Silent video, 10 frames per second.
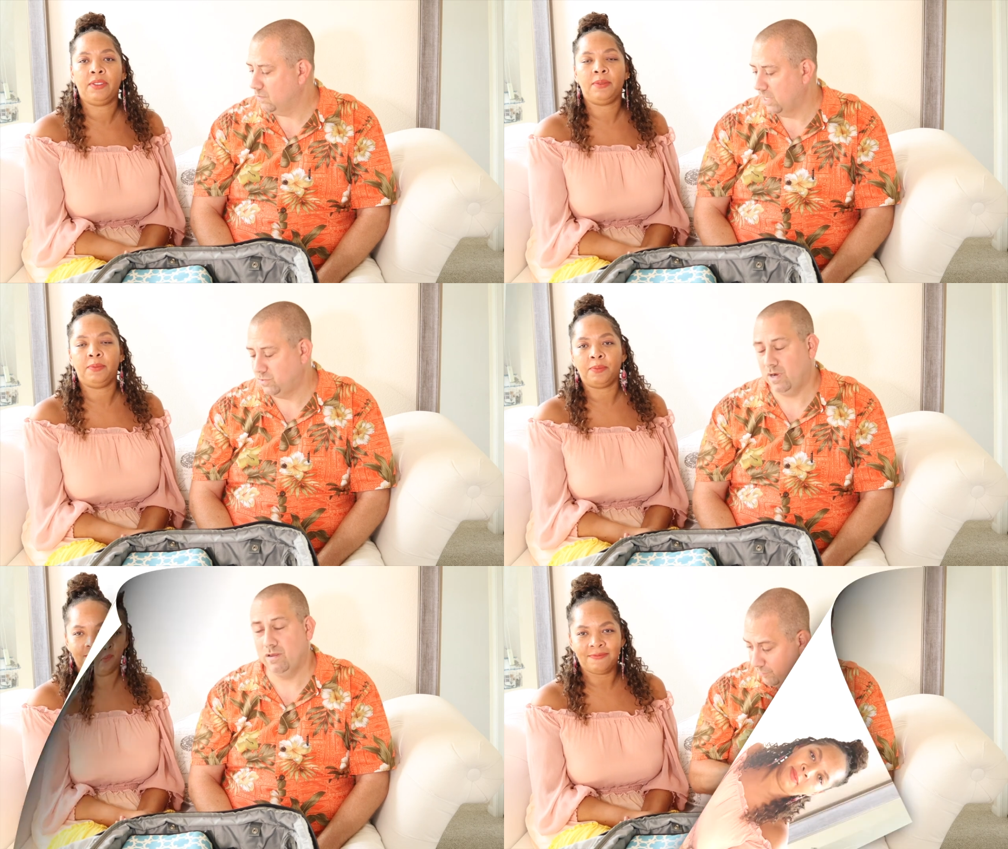
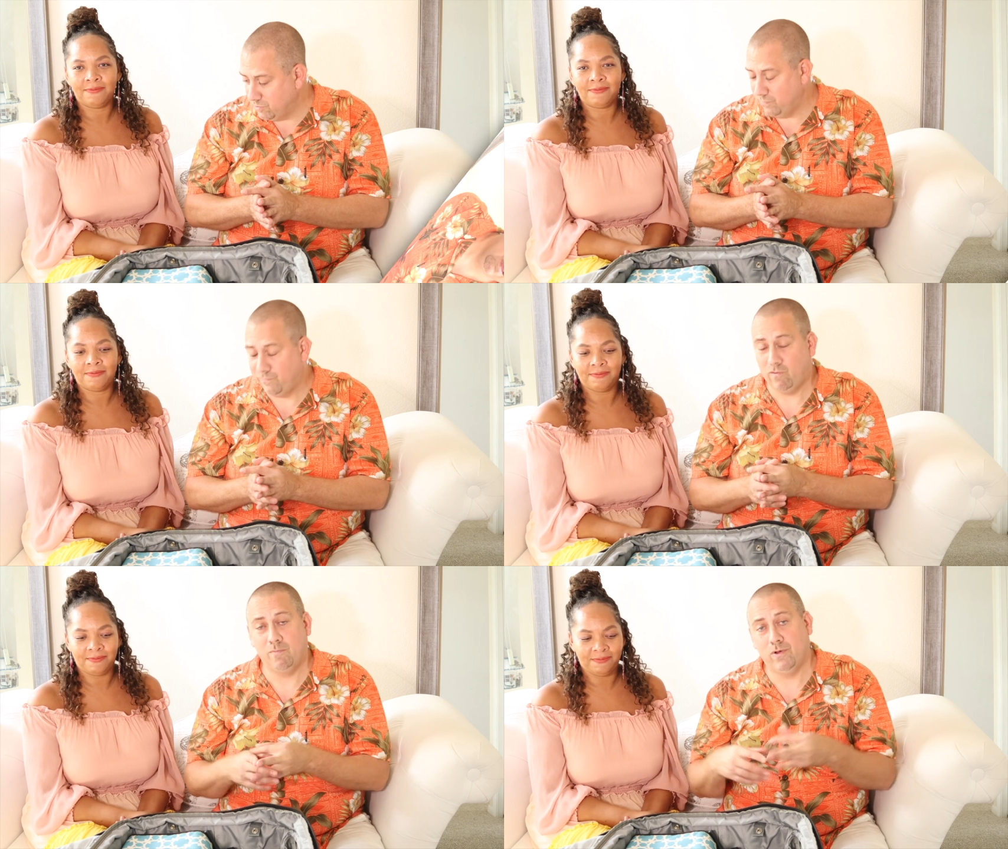Speaker 1: That's right. First
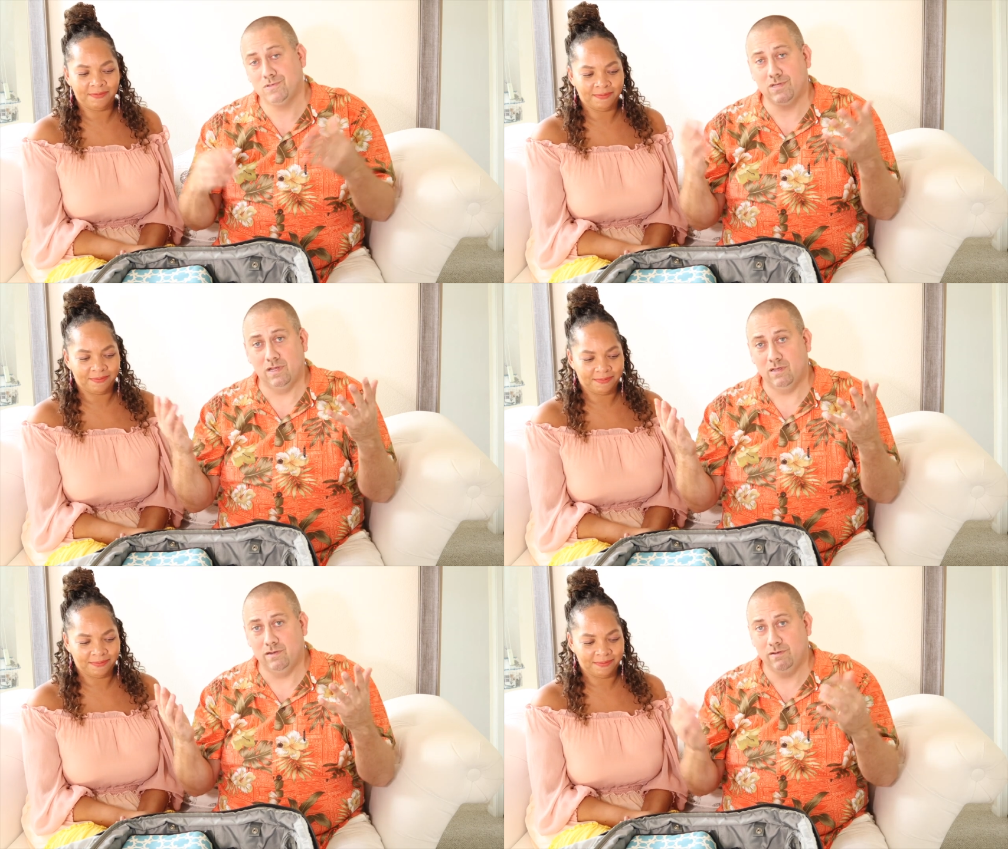and foremost,
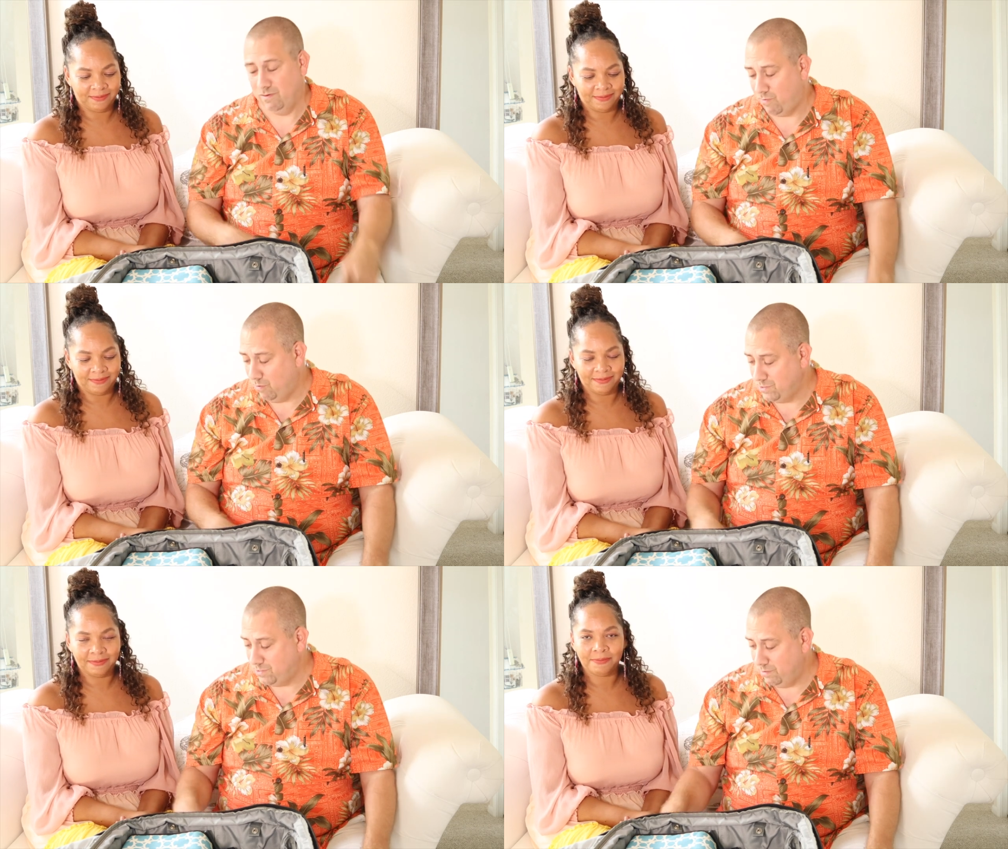of
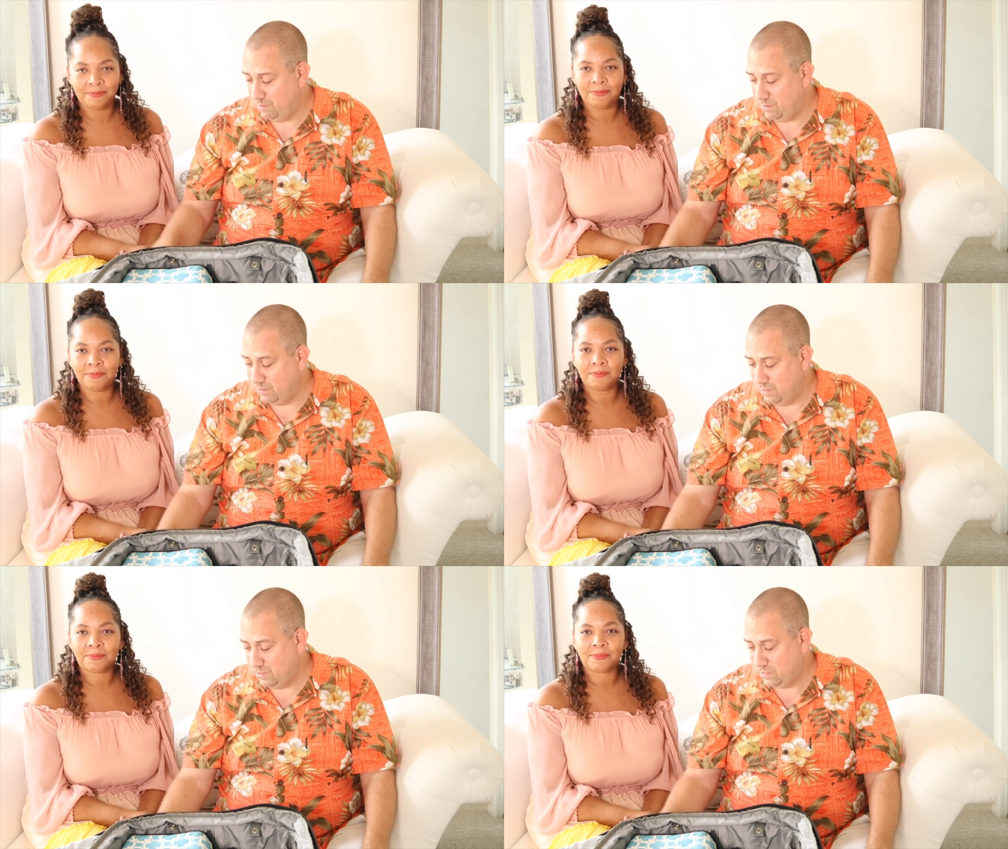course, the
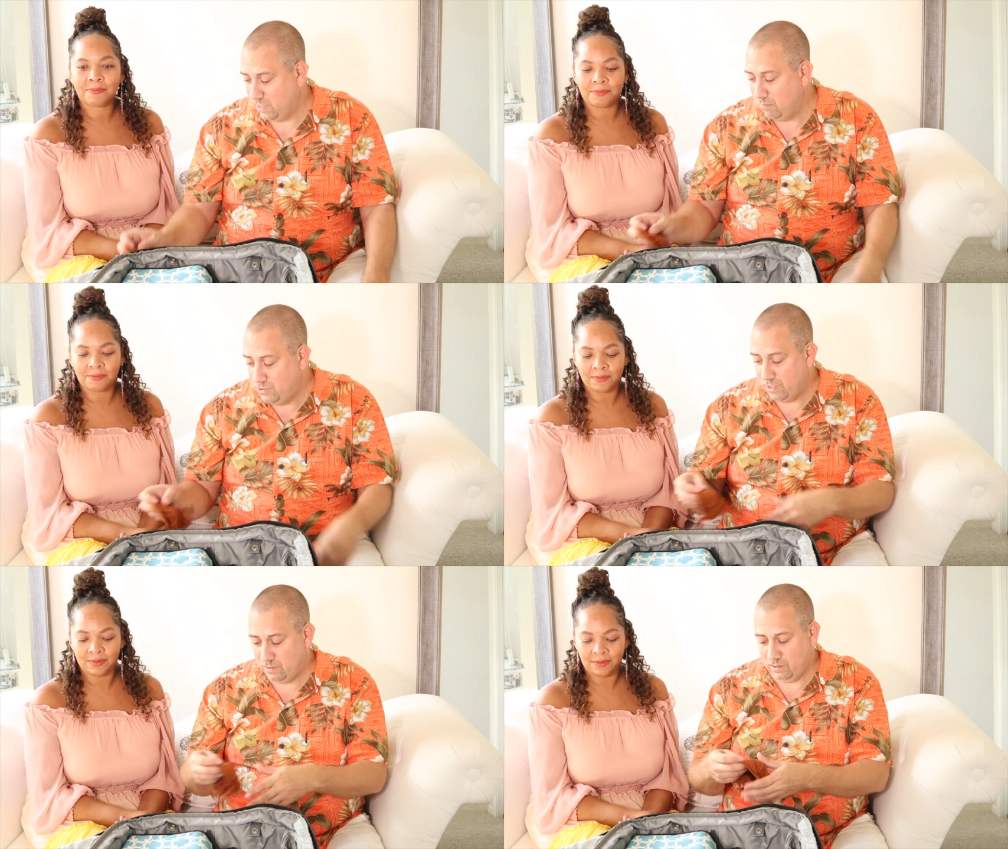
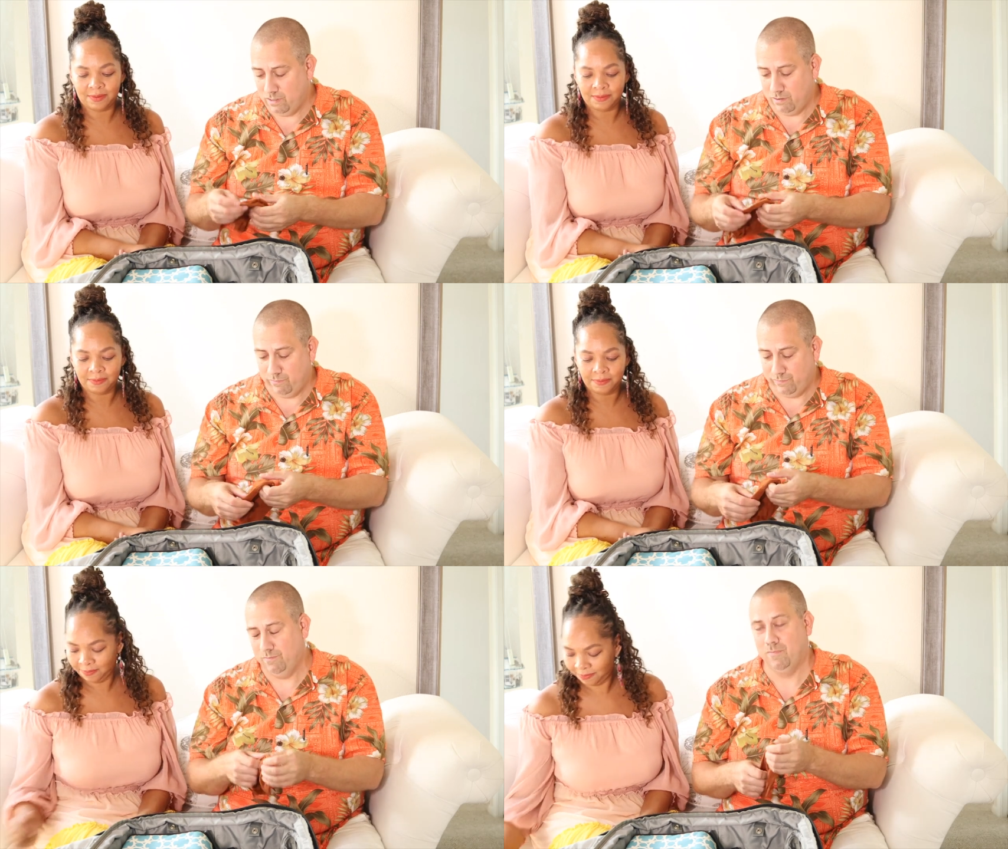subject
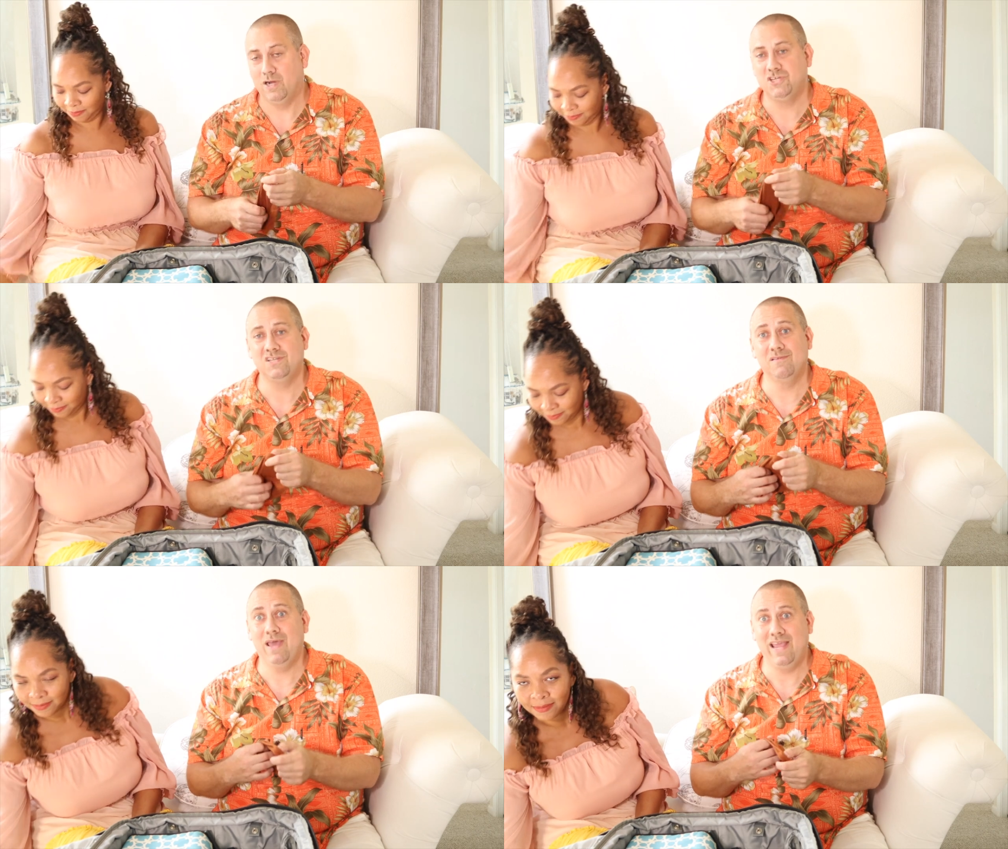of
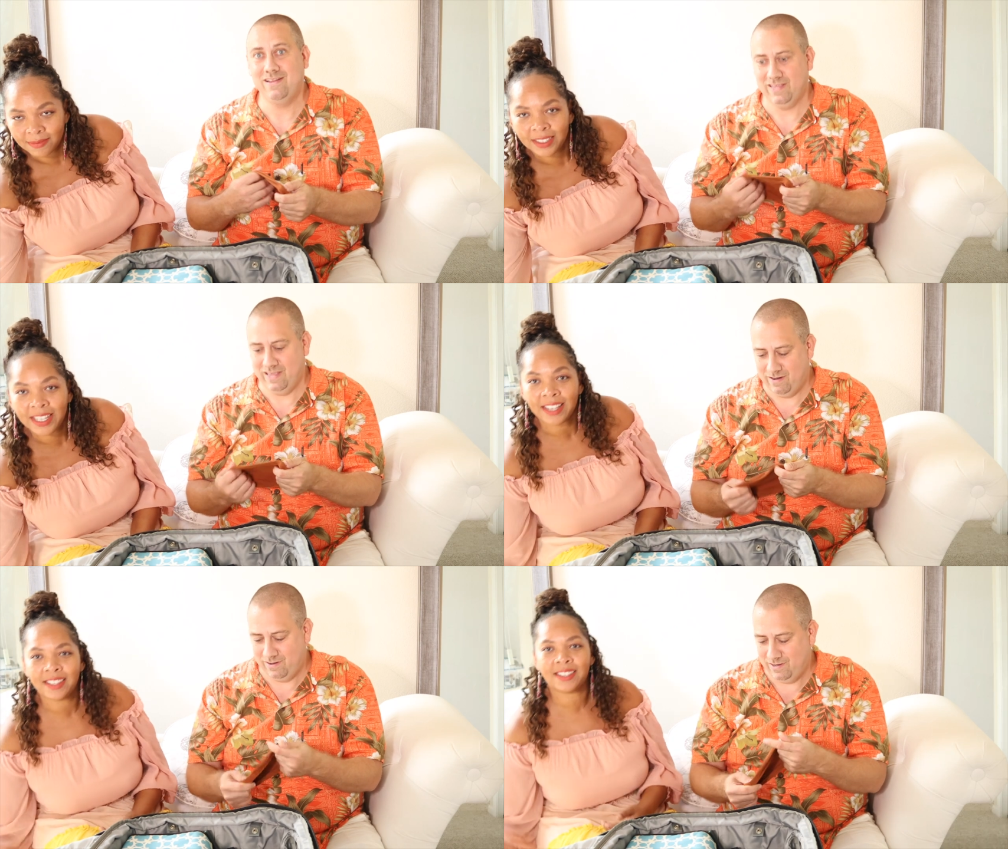much debate
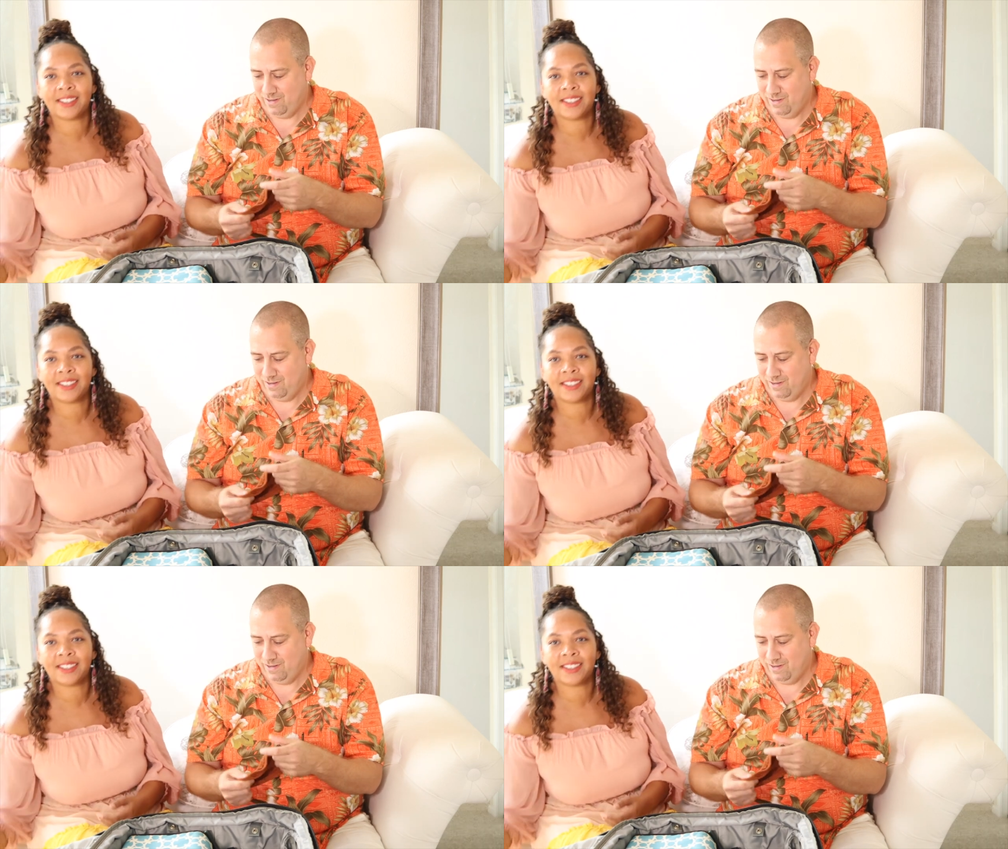and